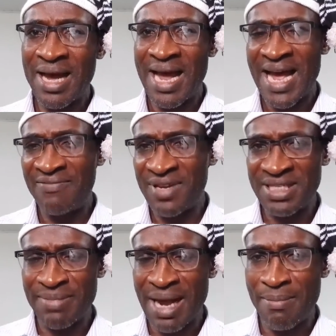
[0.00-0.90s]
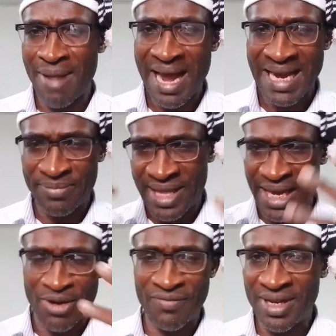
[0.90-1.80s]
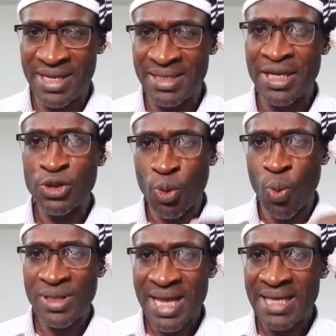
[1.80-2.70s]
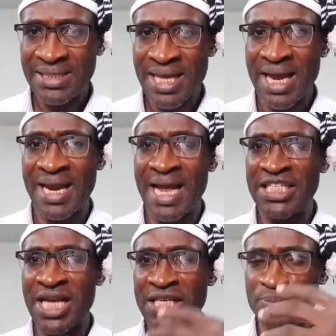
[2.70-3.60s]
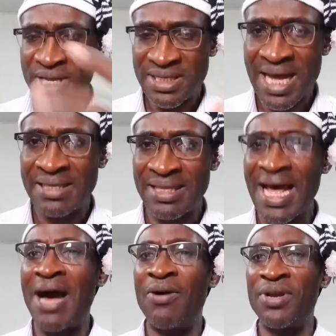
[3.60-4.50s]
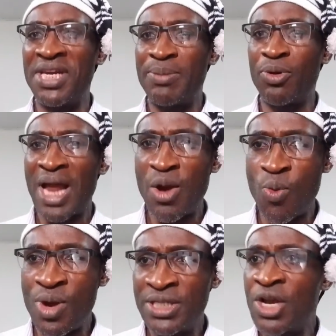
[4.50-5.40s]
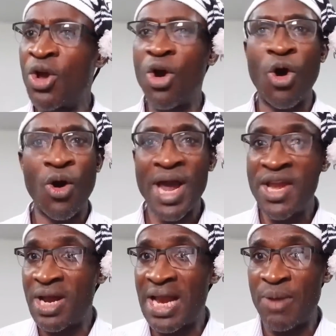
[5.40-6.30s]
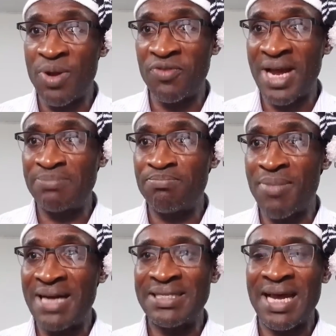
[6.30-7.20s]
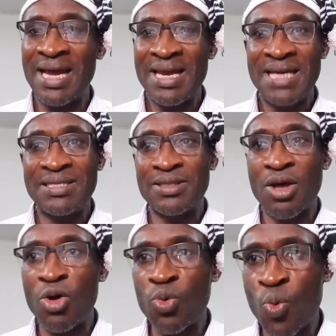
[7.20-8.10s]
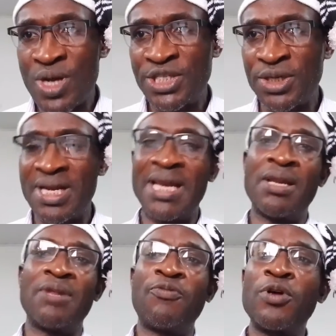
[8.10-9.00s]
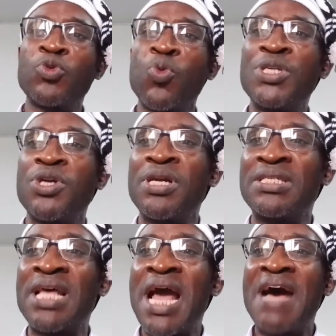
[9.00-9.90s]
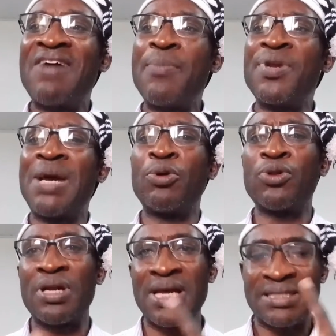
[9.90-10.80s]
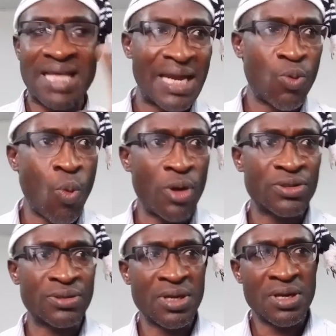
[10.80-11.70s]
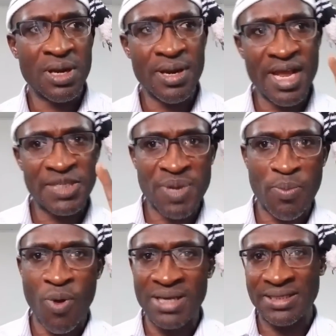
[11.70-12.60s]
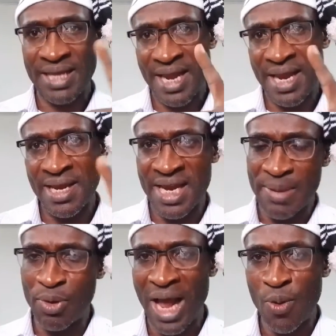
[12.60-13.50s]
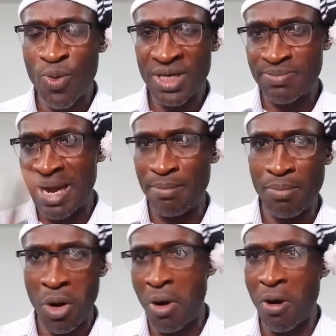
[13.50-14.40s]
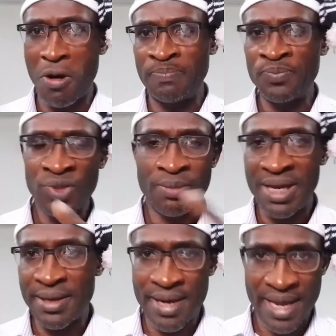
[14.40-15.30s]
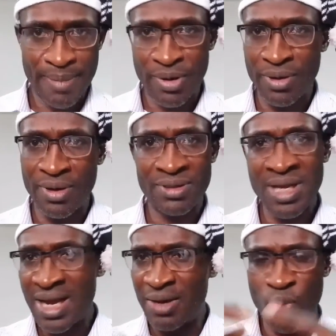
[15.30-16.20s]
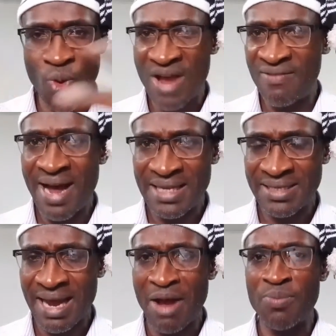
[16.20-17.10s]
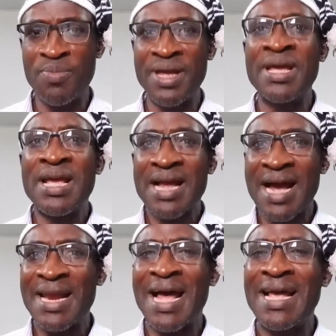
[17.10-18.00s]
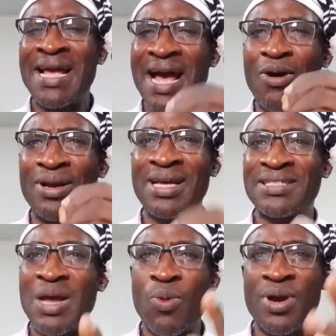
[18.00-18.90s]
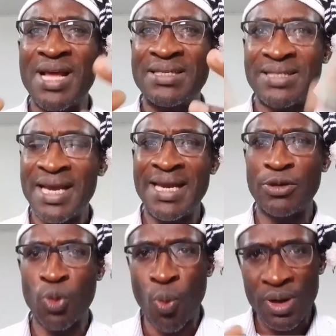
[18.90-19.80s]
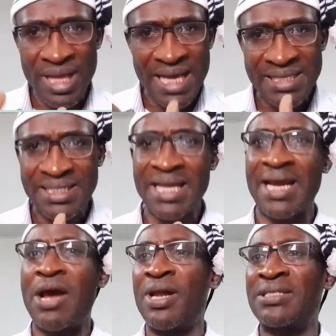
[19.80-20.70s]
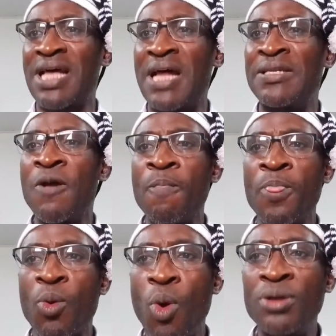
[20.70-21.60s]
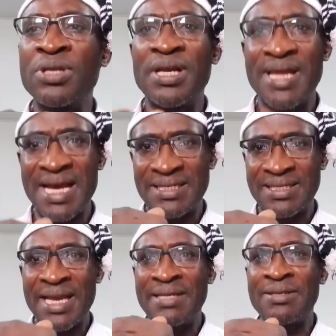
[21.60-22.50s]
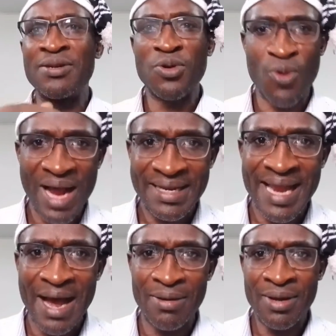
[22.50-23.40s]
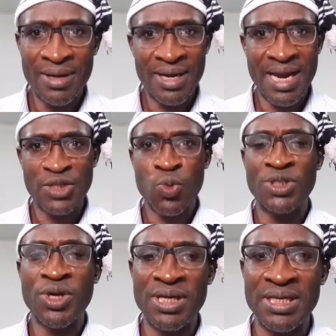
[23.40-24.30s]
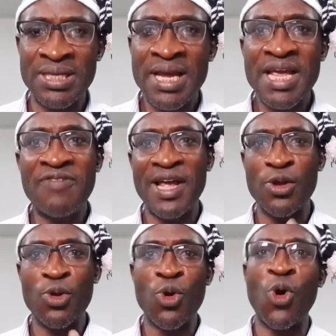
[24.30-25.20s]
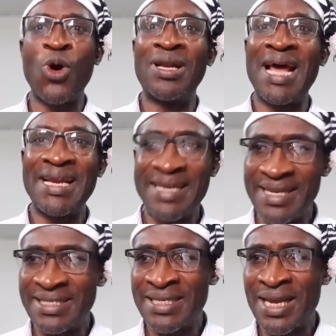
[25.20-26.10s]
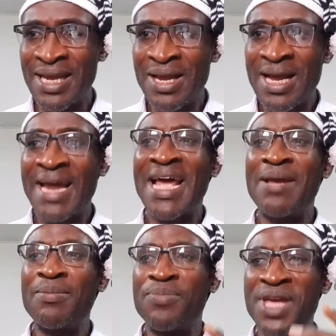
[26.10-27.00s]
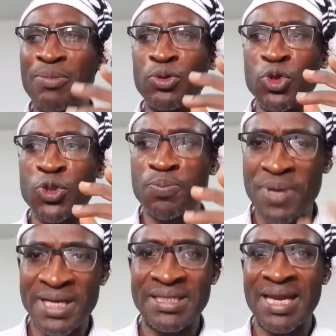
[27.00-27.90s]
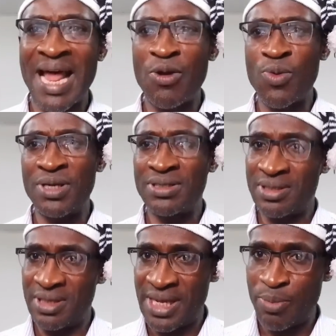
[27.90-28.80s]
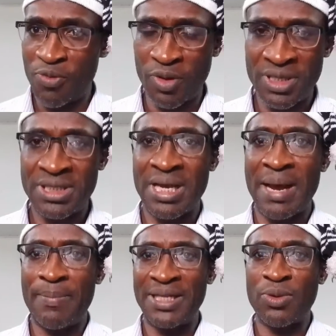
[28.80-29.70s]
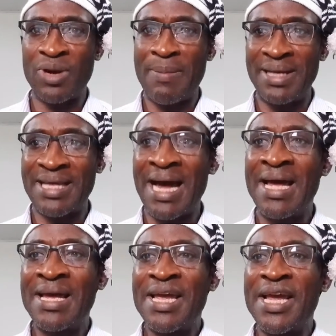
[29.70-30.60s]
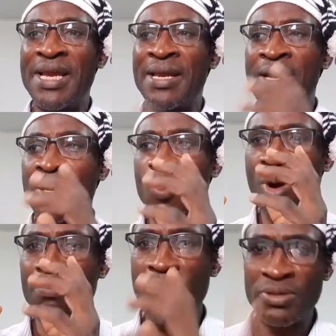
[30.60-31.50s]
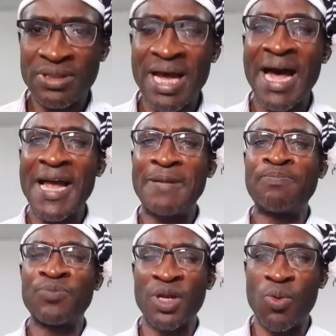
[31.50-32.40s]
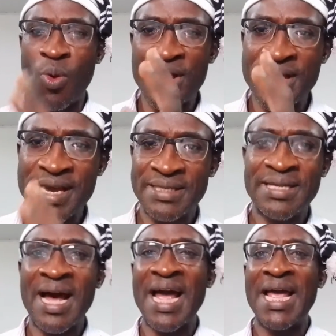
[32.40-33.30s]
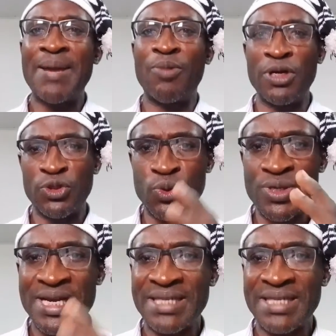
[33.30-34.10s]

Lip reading: I have this in my mind, I'm thinking of this, to what extent can I express that now in Igbo language or any other language for that matter? That is the third question. Then the fourth question is, have I been able to understand what these people are saying in Igbo language? My mom, my neighbors, and whoever is around me, can I understand what they are saying now? To what extent can I understand what they are saying right now? The next question is, if I go on like this, can I be able to speak this language, Igbo for this particular matter, in 1 month time, in 1 year time, or in 2